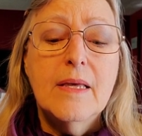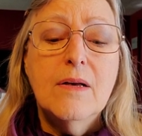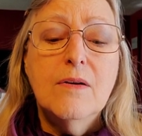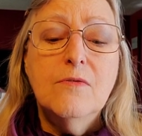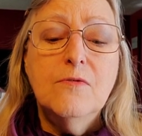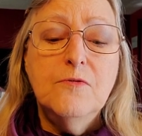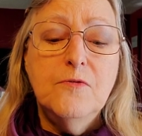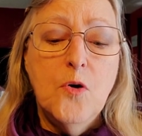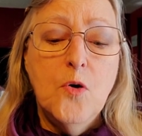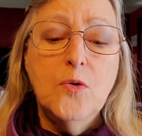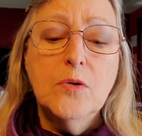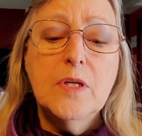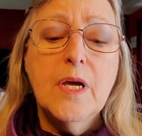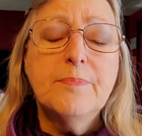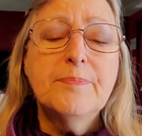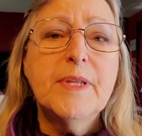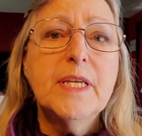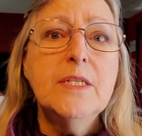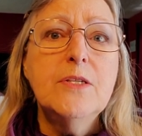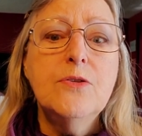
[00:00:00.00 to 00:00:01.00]
Fold
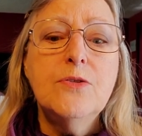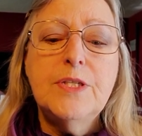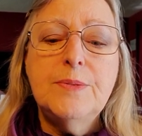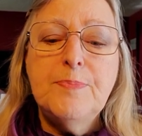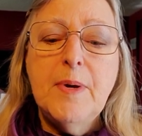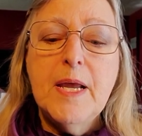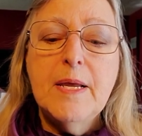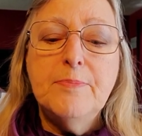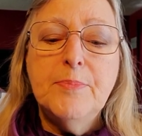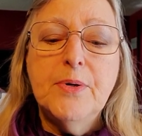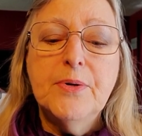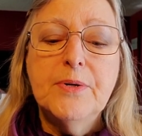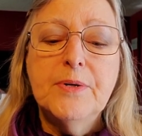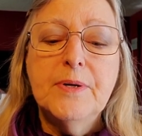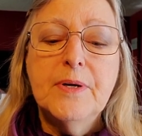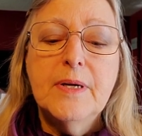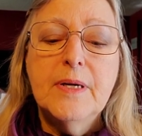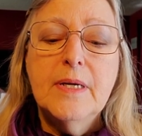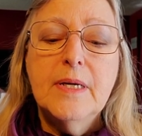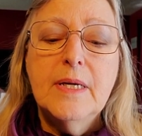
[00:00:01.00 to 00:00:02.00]
up the newspaper.
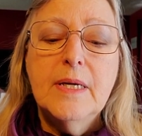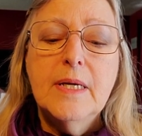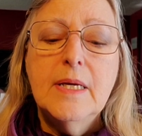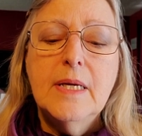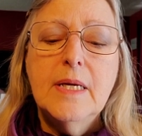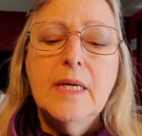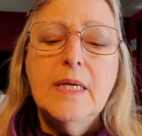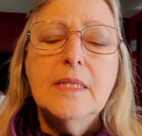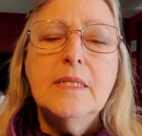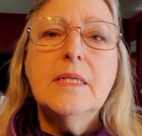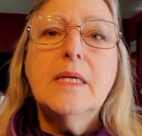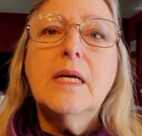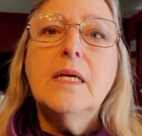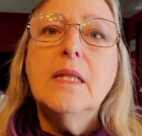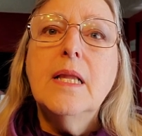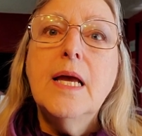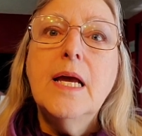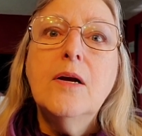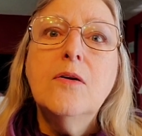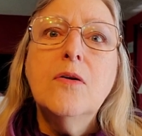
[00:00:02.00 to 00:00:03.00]

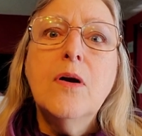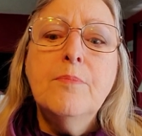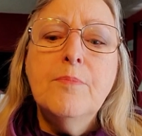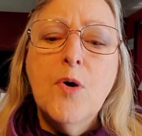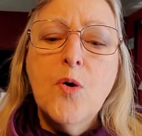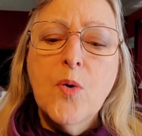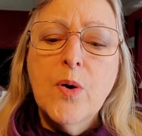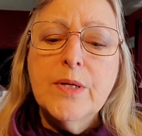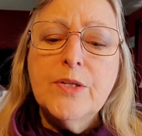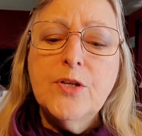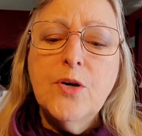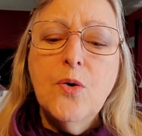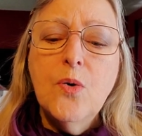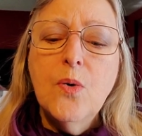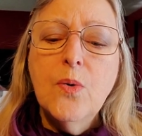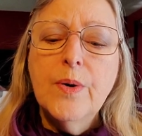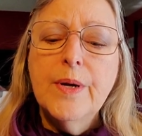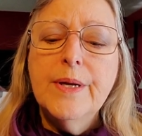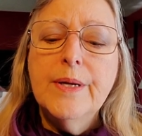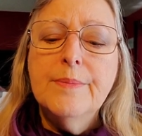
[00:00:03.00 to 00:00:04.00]
Declare a
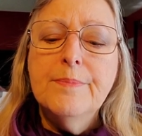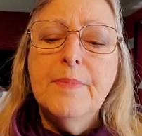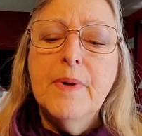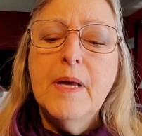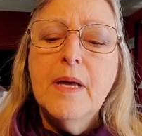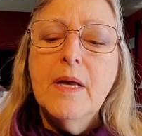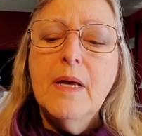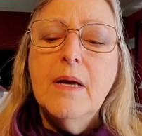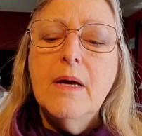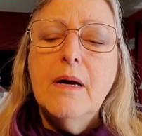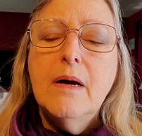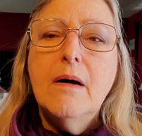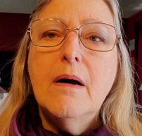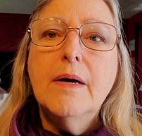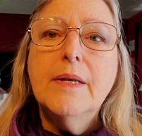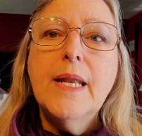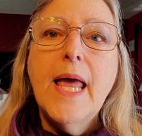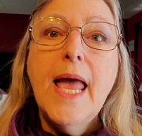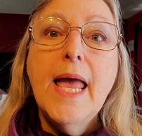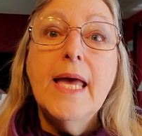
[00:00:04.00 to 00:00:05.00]
moratorium
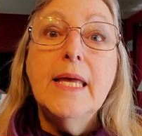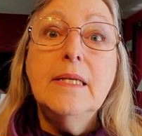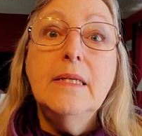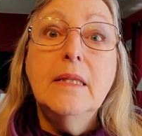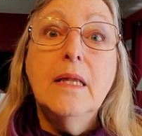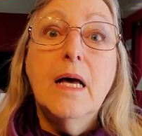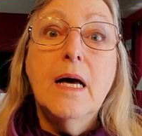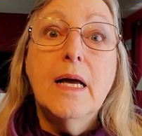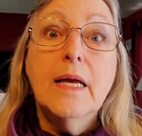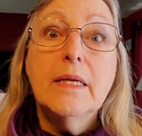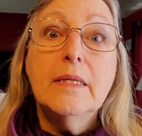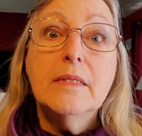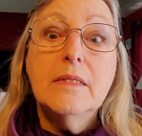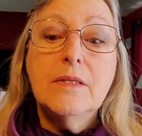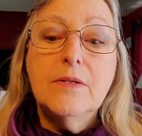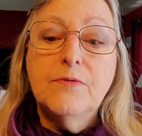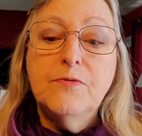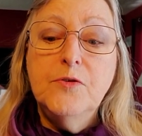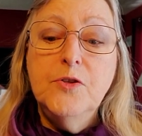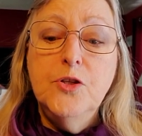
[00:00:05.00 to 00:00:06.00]
on headlines
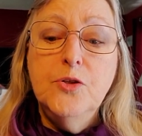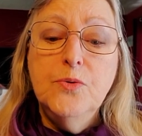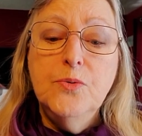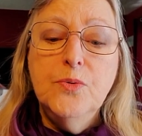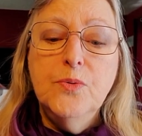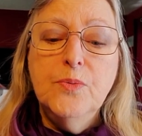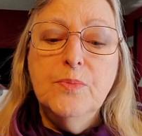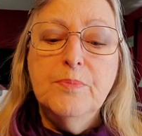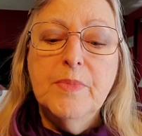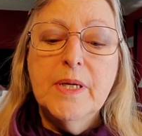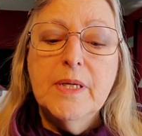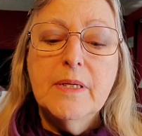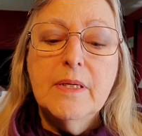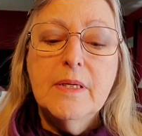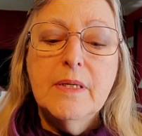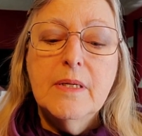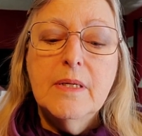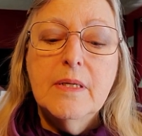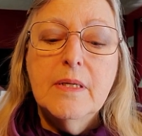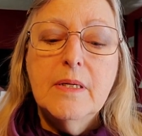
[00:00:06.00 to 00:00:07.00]
of doom.
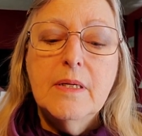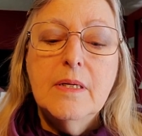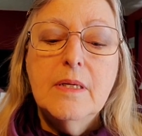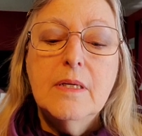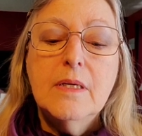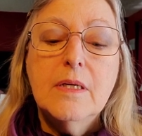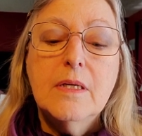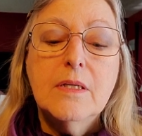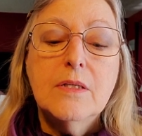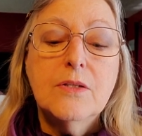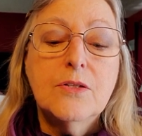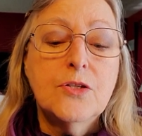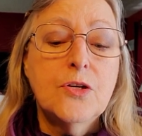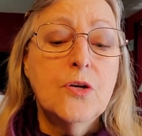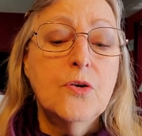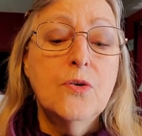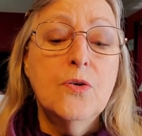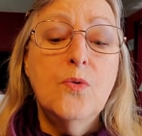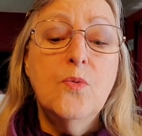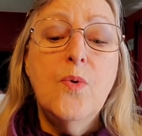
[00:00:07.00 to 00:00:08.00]

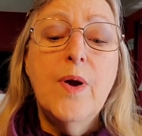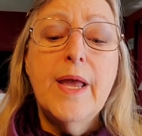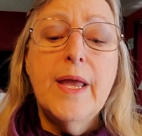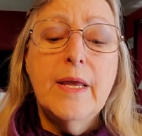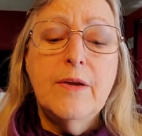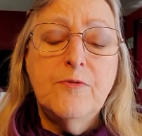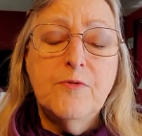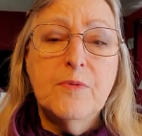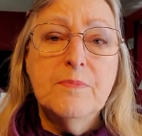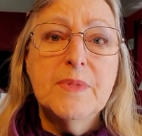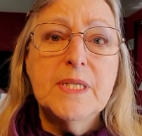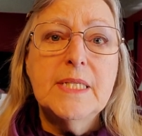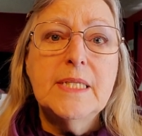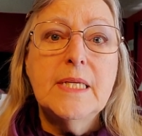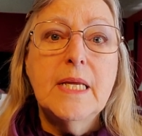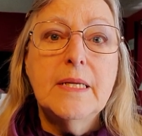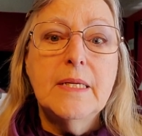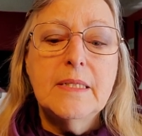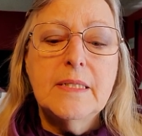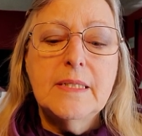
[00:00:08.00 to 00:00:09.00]
Turn away from
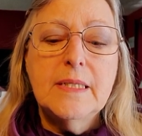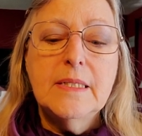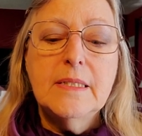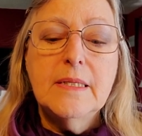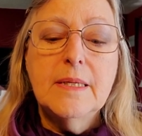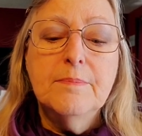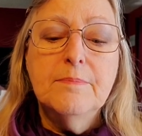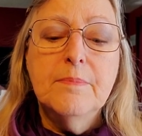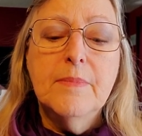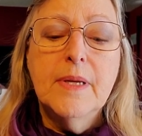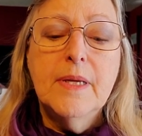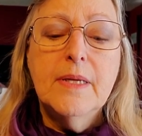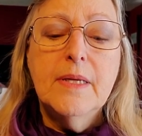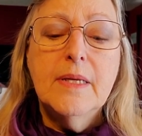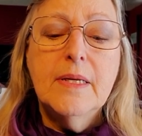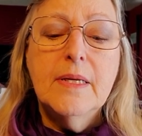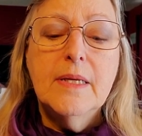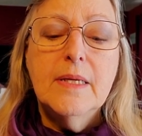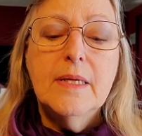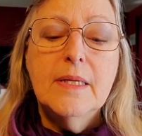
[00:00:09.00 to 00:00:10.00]
cynicism.
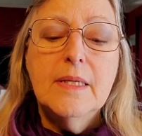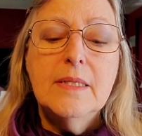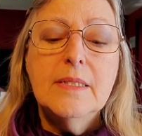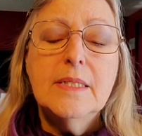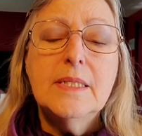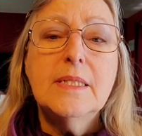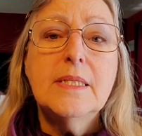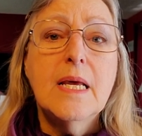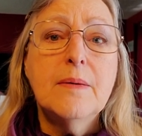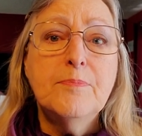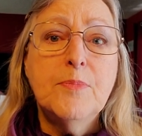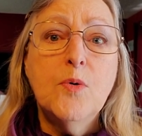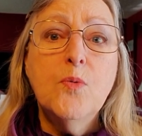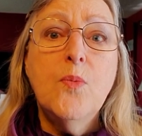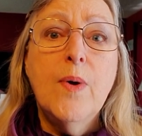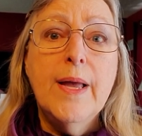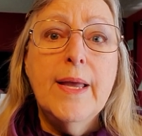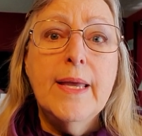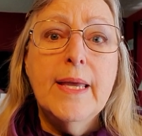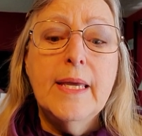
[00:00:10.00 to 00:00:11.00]
Step
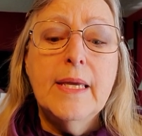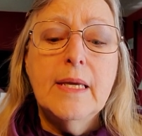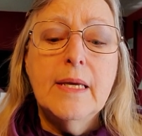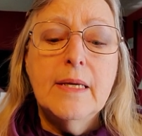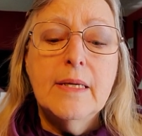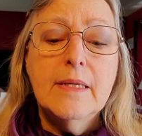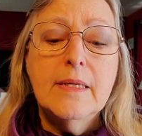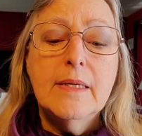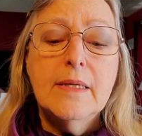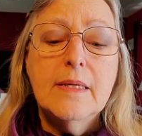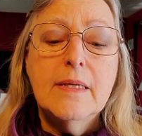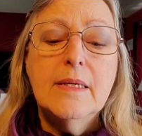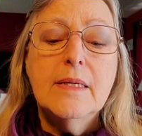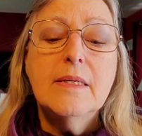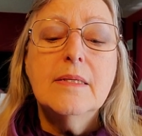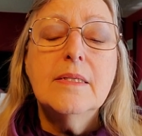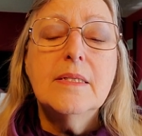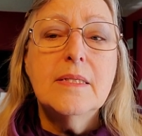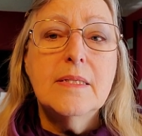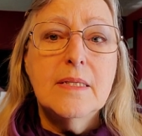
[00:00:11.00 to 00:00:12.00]
away,
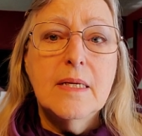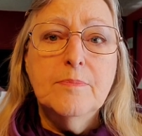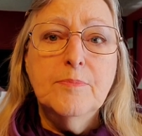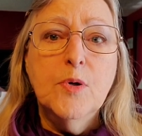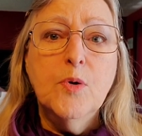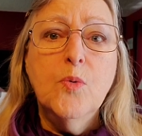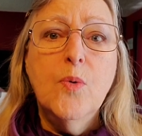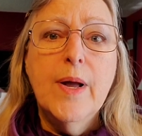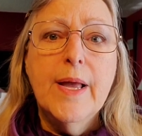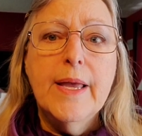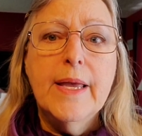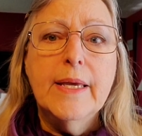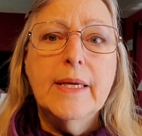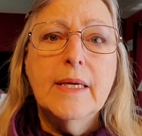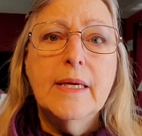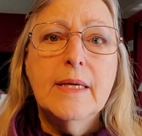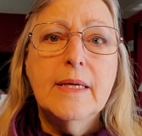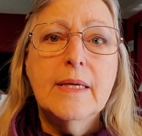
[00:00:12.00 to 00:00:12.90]
step away.